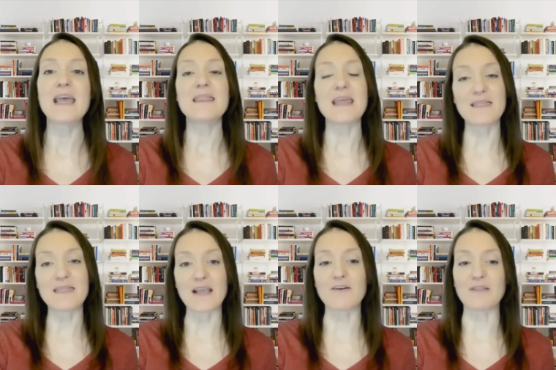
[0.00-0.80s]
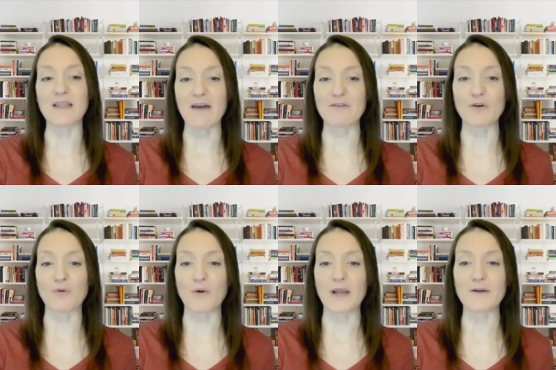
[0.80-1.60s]
they think of lavender
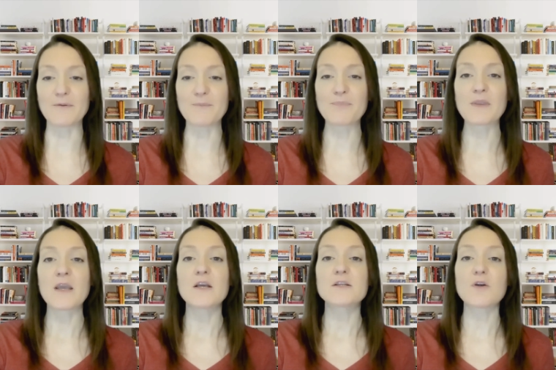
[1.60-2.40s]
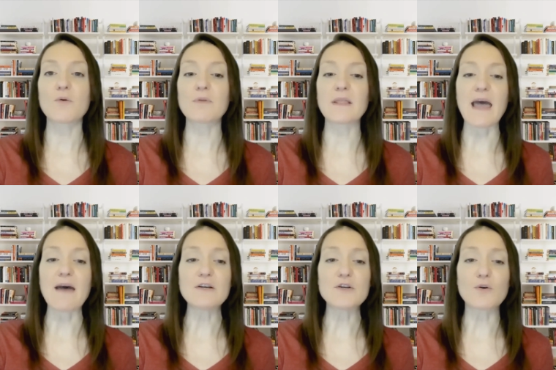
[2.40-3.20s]
oil. So,
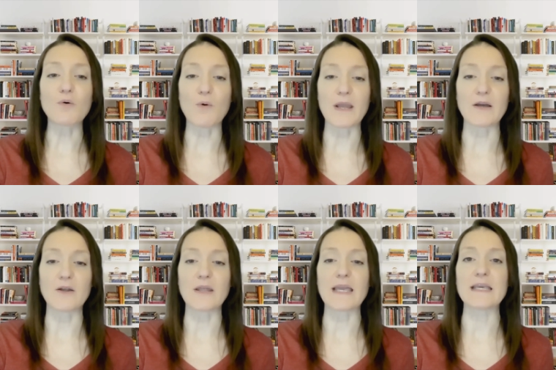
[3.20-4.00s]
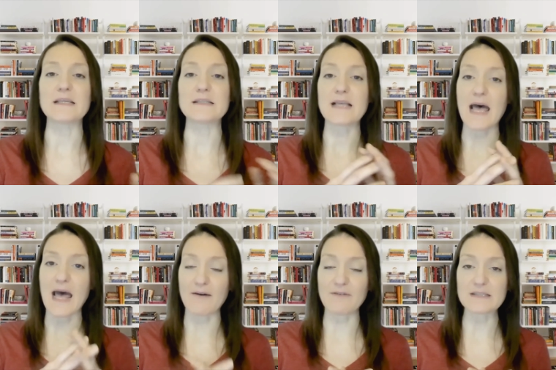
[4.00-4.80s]
lavender oil is
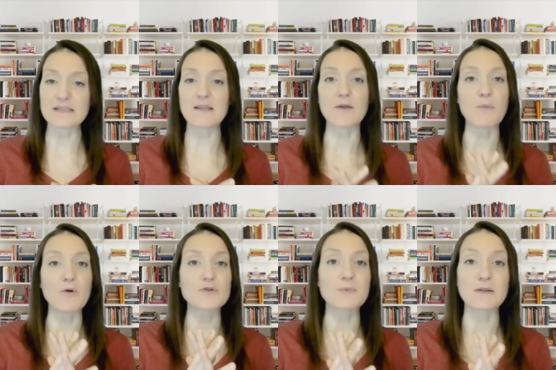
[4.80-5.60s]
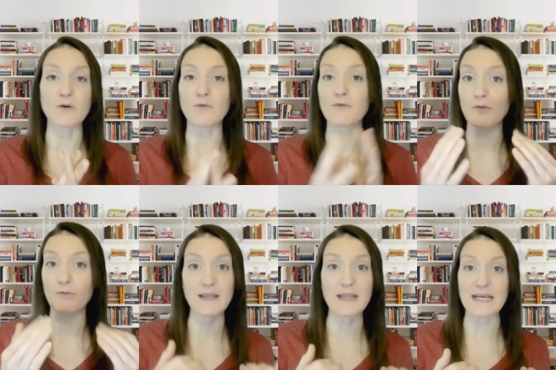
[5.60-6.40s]
obviously the most well known for
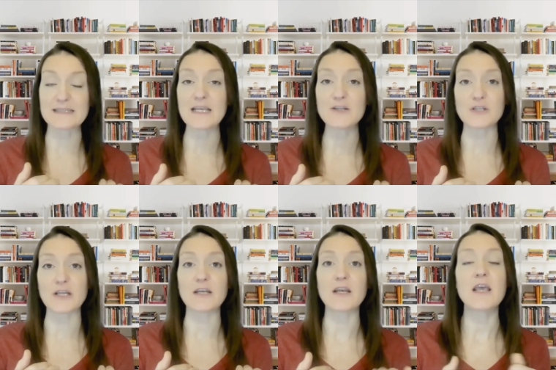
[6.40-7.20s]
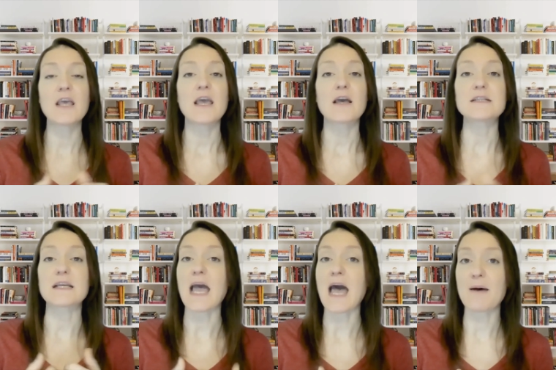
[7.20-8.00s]
relaxation to
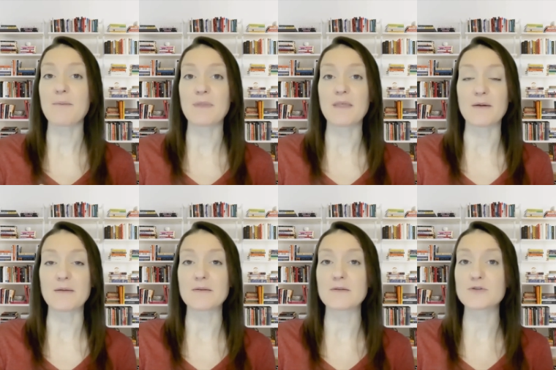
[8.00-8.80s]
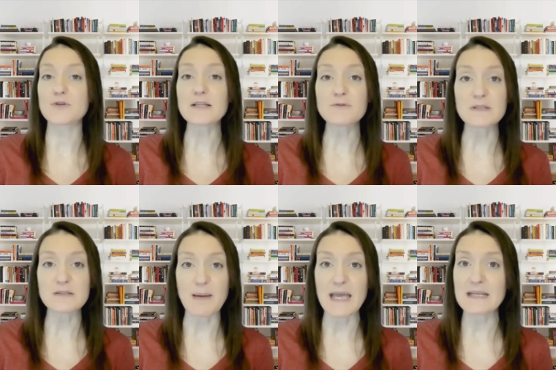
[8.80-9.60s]
calm the stress
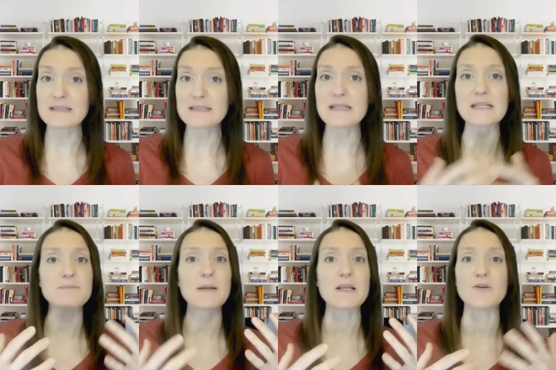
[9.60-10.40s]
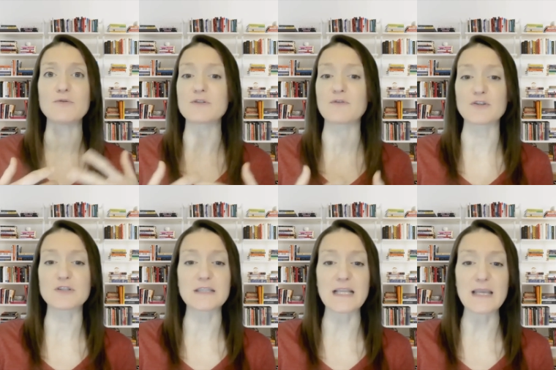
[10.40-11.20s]
response. It's been used for
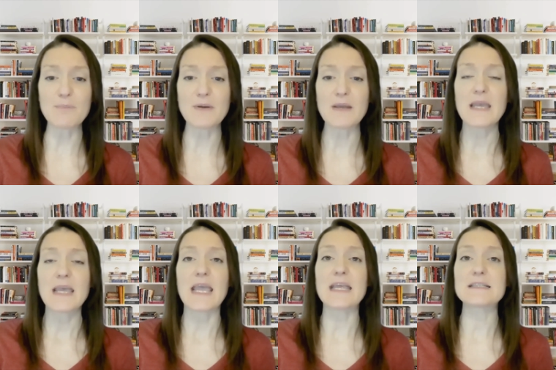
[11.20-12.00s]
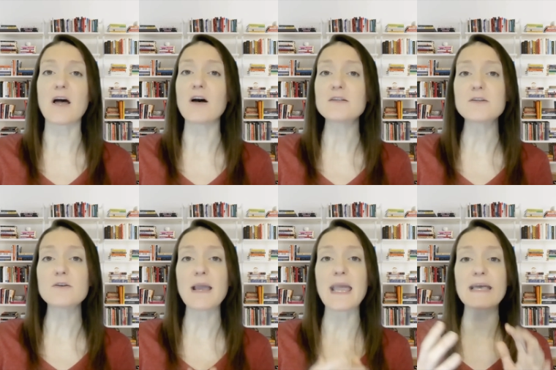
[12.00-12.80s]
sleep. It also
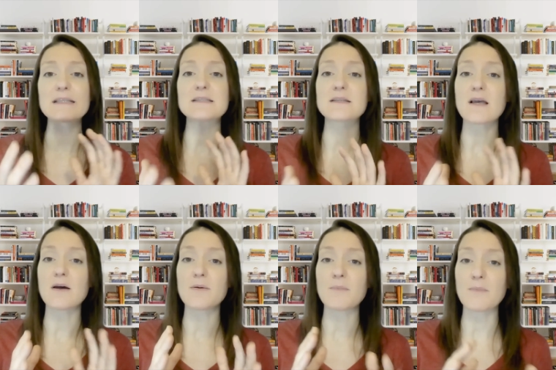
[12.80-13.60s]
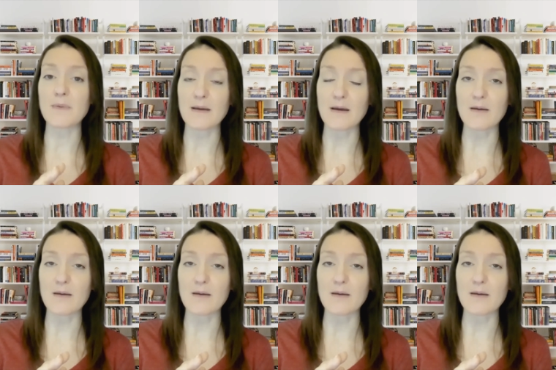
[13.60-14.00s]
has some